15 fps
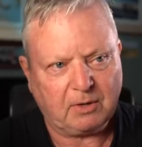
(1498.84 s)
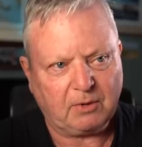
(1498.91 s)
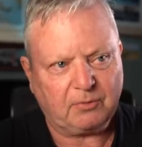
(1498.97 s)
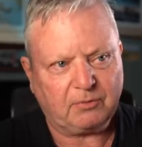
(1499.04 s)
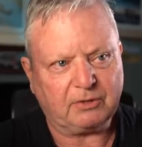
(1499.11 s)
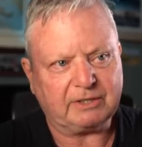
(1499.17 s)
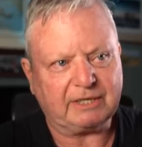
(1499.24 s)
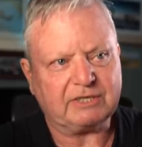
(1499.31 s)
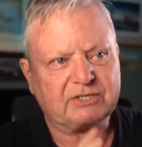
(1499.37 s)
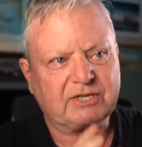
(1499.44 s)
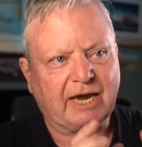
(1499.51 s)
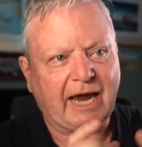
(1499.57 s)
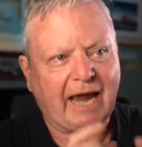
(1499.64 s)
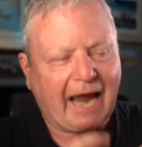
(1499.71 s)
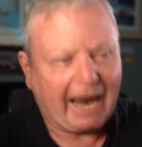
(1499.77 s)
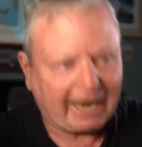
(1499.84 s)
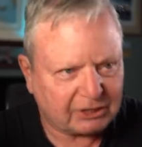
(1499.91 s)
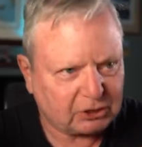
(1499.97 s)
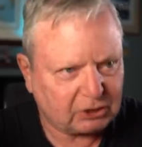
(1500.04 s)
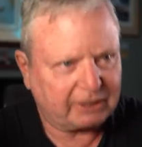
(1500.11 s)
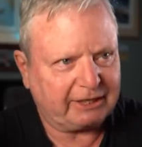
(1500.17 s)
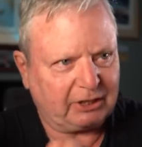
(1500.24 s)
that is
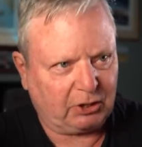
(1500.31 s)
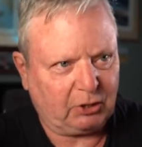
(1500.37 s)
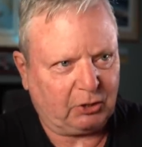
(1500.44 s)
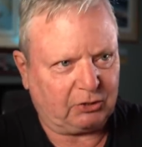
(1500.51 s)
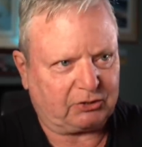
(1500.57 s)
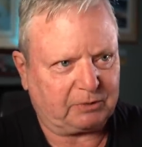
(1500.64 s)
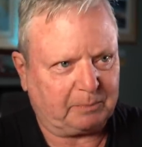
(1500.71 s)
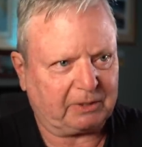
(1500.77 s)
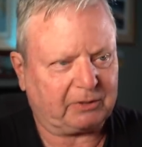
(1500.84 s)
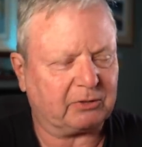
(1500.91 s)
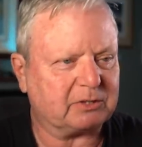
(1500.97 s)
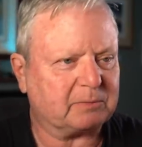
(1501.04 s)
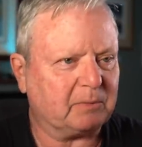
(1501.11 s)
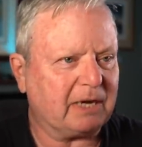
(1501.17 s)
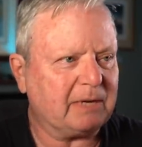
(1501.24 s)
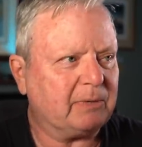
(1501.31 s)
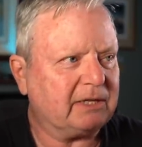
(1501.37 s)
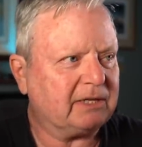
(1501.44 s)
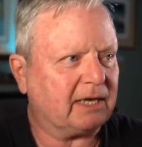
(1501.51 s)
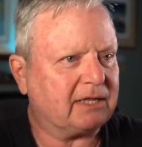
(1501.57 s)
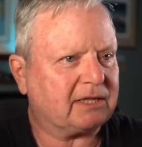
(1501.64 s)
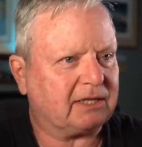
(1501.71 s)
actually earned, because maybe
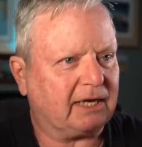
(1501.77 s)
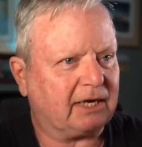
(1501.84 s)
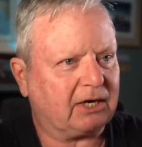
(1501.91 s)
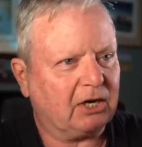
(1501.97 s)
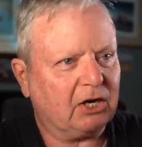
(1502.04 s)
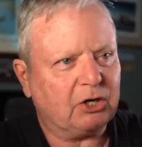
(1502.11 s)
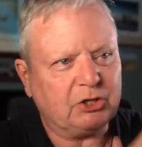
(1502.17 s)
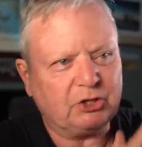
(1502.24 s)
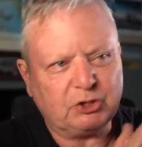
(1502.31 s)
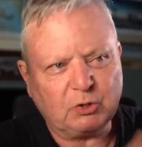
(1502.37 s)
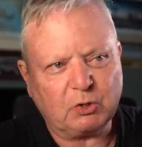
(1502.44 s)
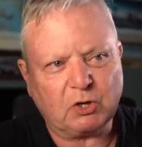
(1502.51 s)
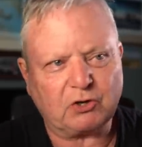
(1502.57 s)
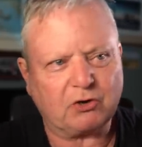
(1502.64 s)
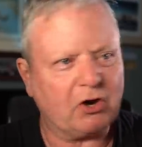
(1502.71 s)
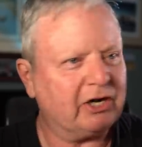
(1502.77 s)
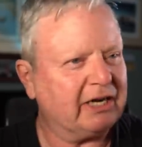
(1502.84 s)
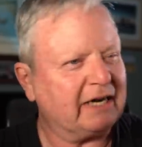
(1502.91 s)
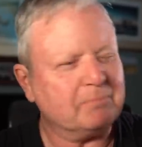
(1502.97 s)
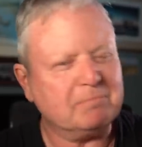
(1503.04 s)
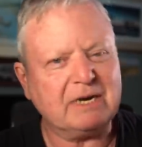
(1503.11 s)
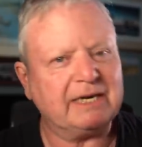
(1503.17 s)
they think you're
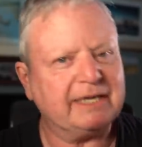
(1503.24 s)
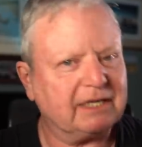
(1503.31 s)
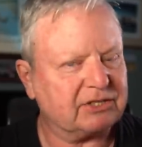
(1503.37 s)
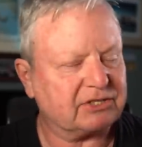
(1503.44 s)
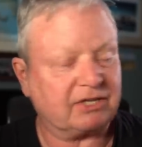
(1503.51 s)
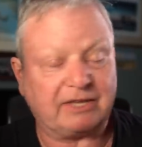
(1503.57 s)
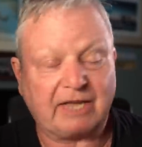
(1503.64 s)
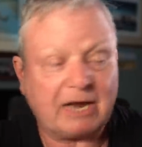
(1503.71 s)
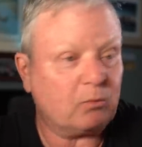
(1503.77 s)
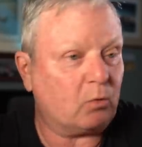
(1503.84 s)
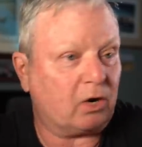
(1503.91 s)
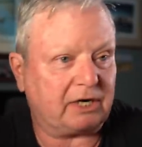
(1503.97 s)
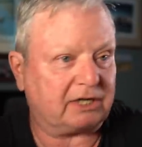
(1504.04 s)
earning millions and they want a